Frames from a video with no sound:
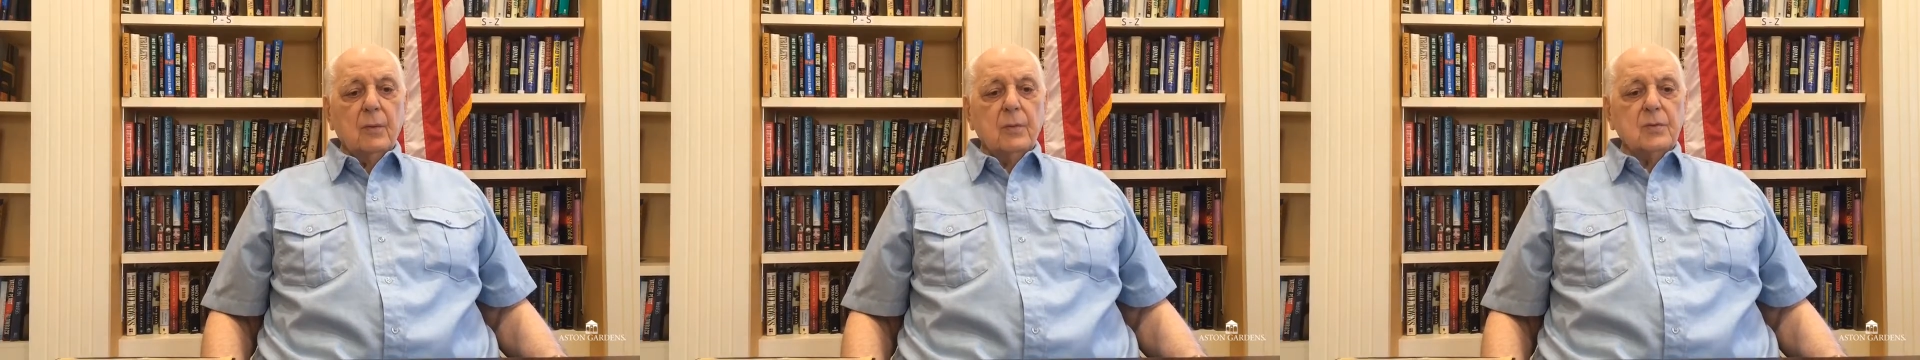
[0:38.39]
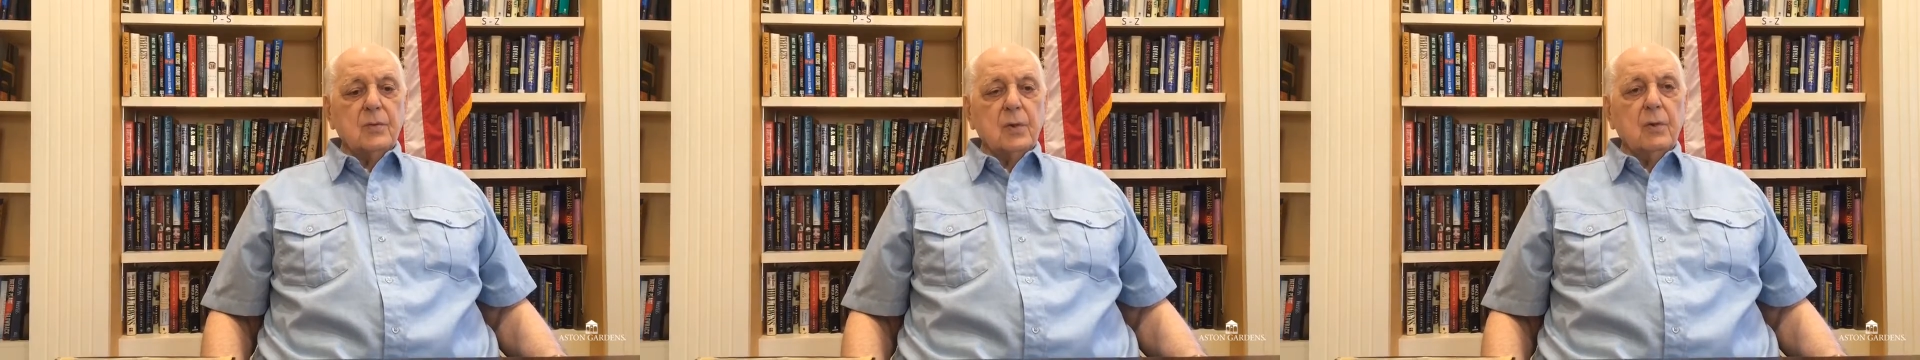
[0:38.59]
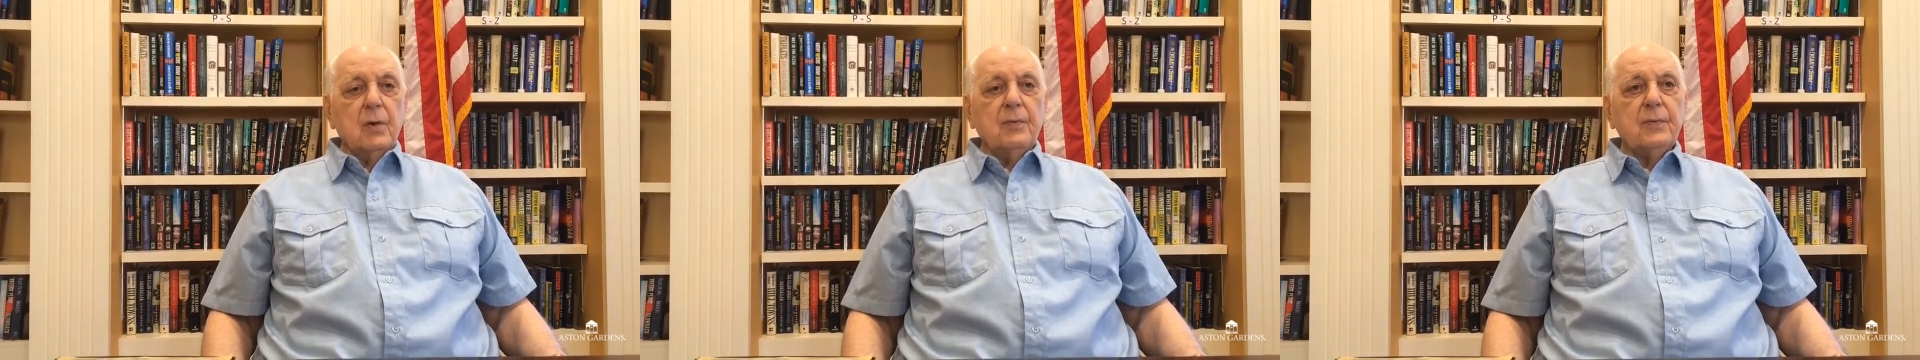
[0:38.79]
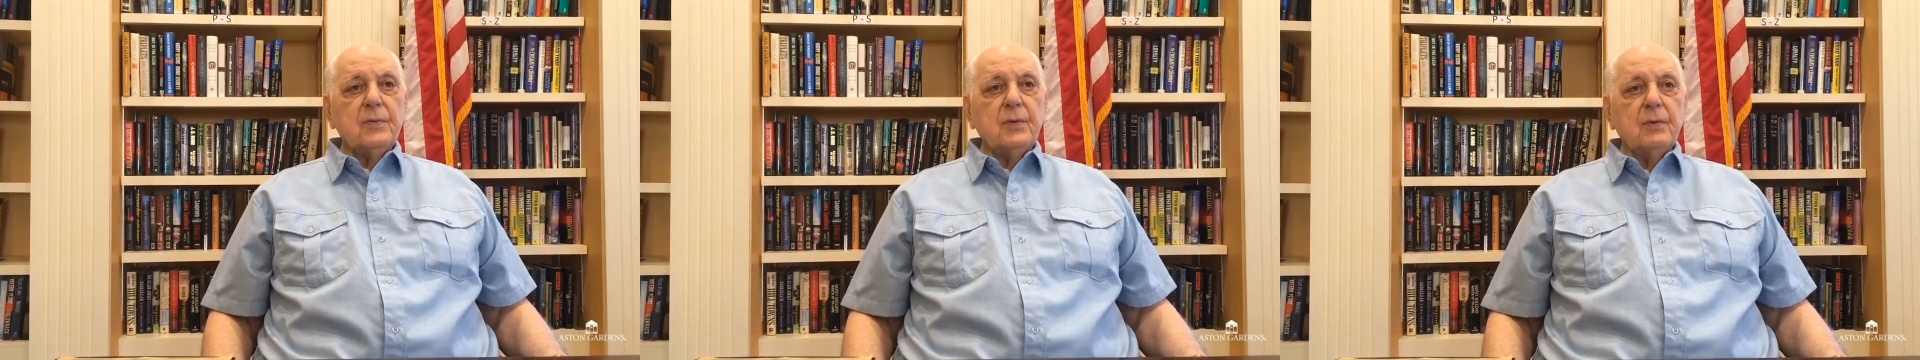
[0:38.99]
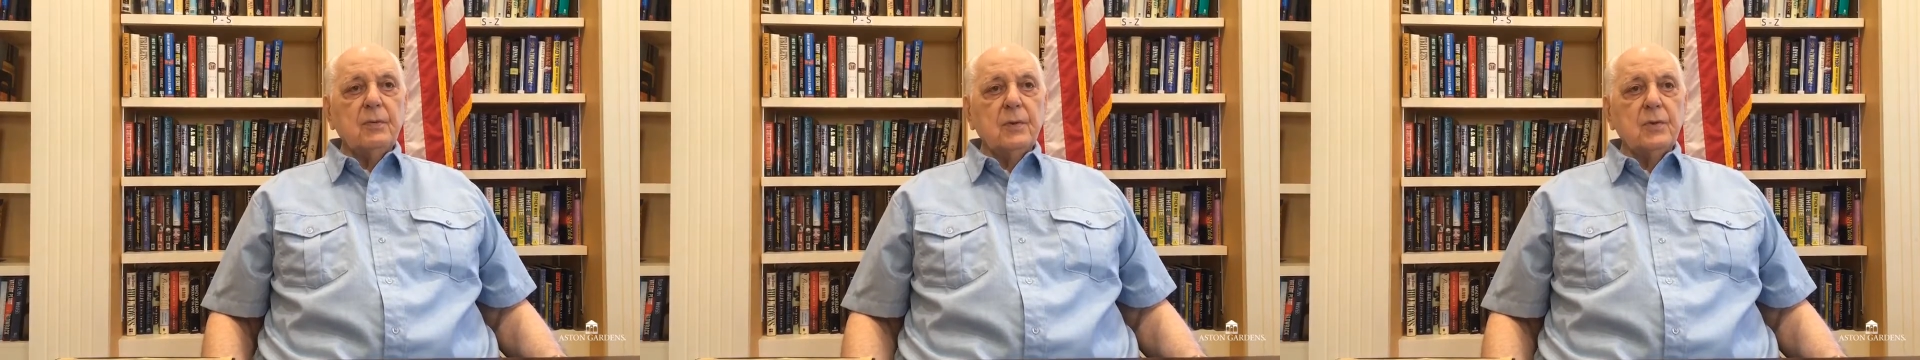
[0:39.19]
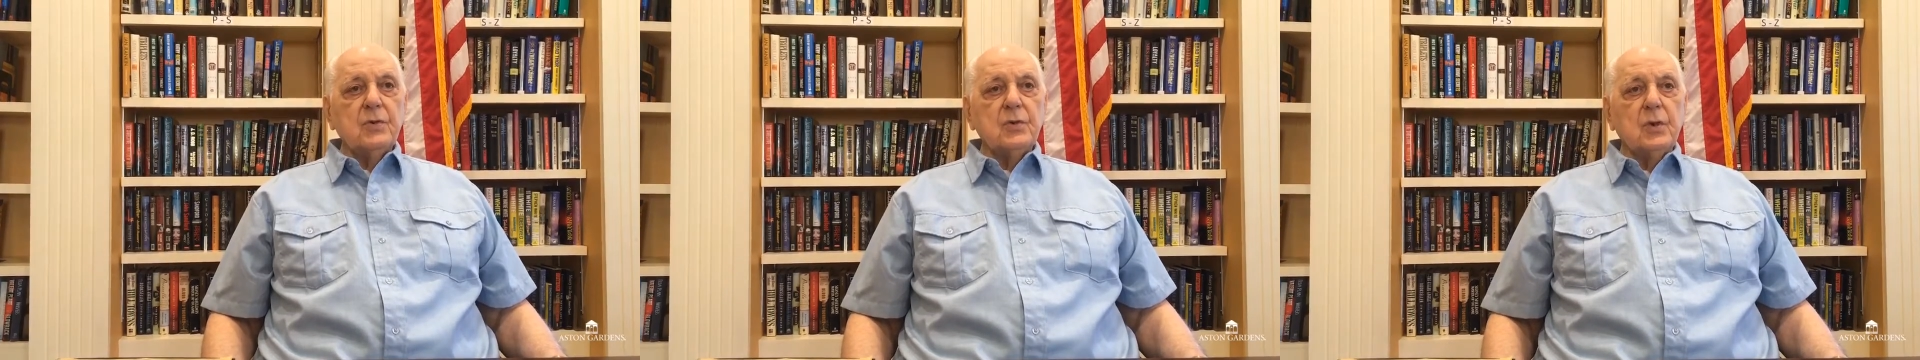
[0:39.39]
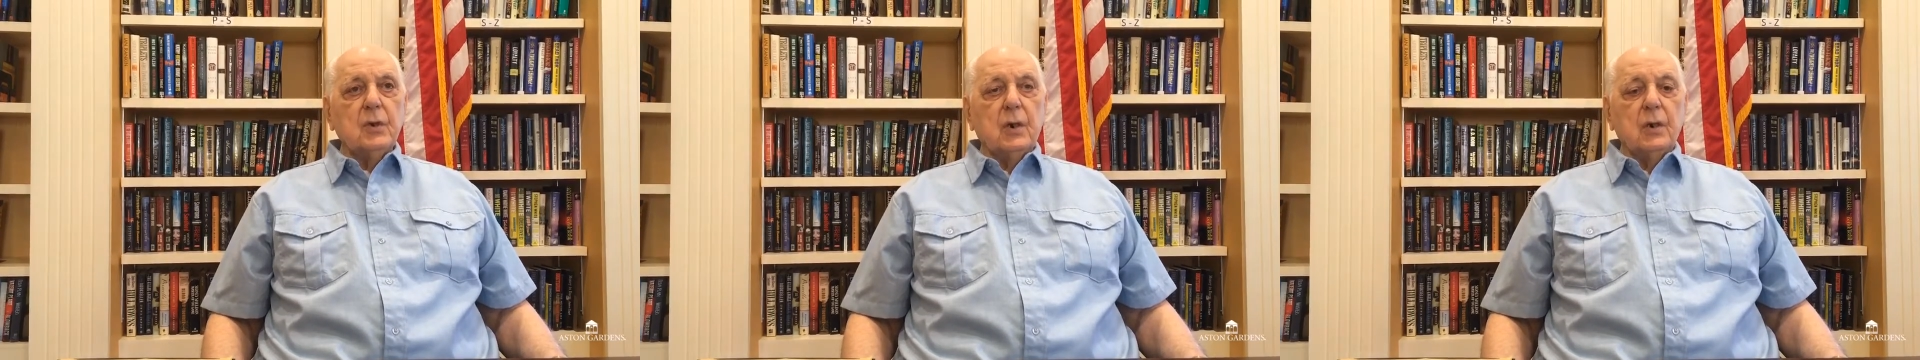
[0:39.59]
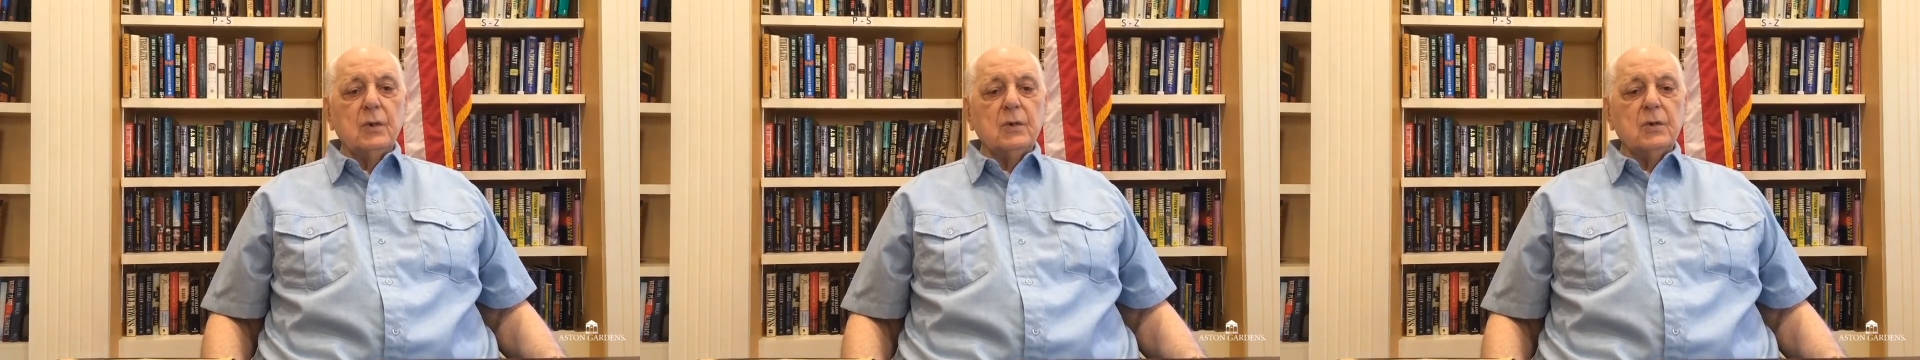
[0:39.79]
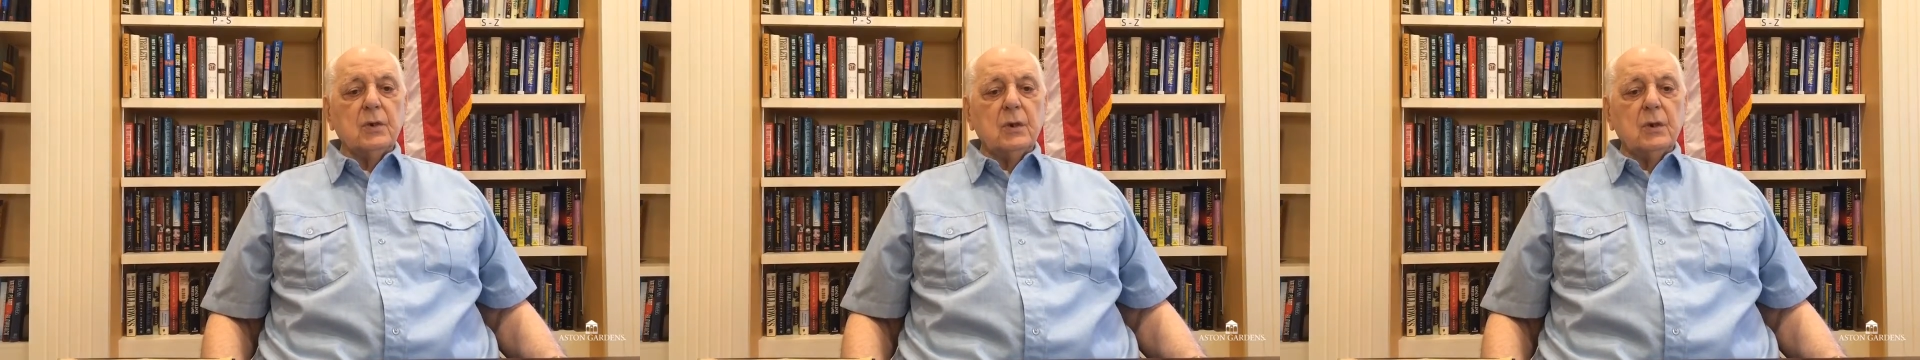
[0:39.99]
was the officer in charge